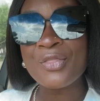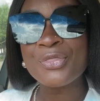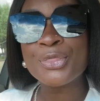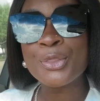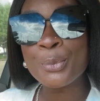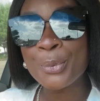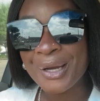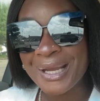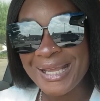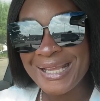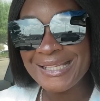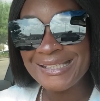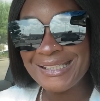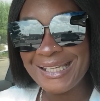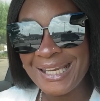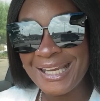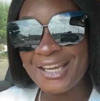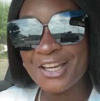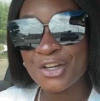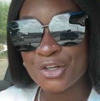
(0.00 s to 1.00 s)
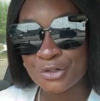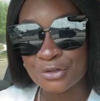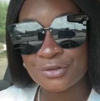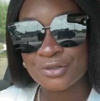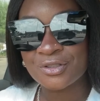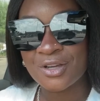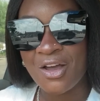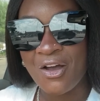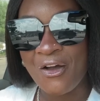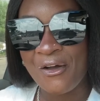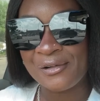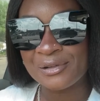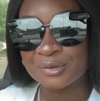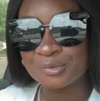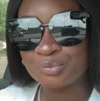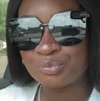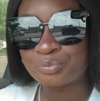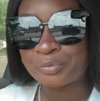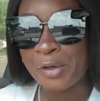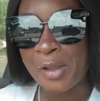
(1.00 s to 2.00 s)
Three years, y'all.
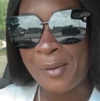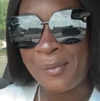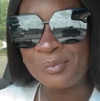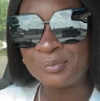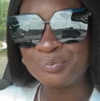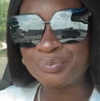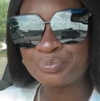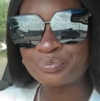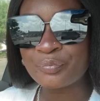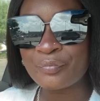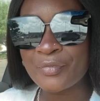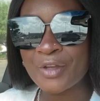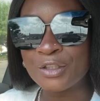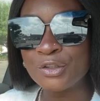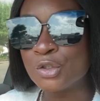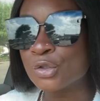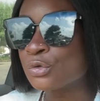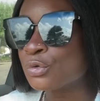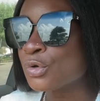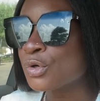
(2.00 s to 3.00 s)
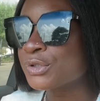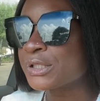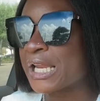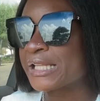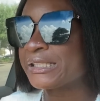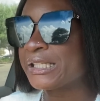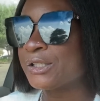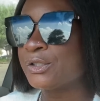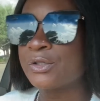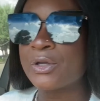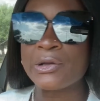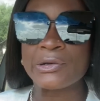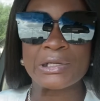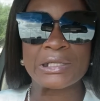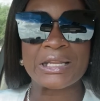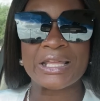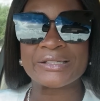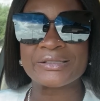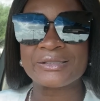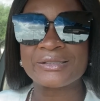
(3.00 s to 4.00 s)
You cruise, I think you go to
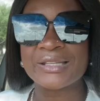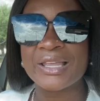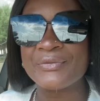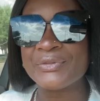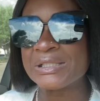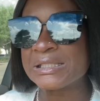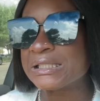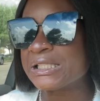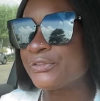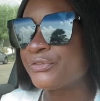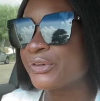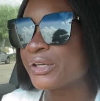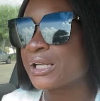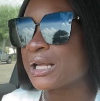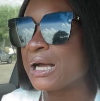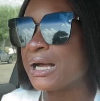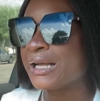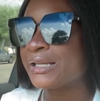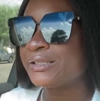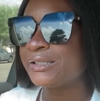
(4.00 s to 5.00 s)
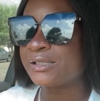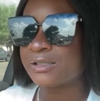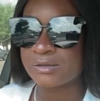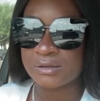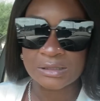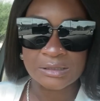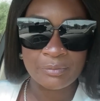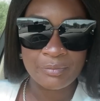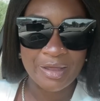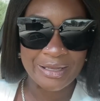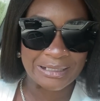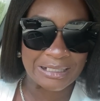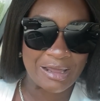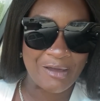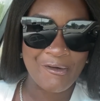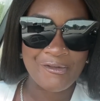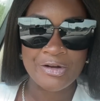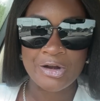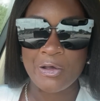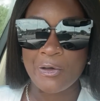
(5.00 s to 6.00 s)
like seven different continents or something like that.
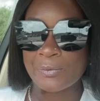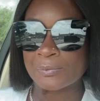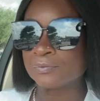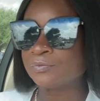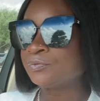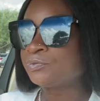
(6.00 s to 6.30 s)
I don't know.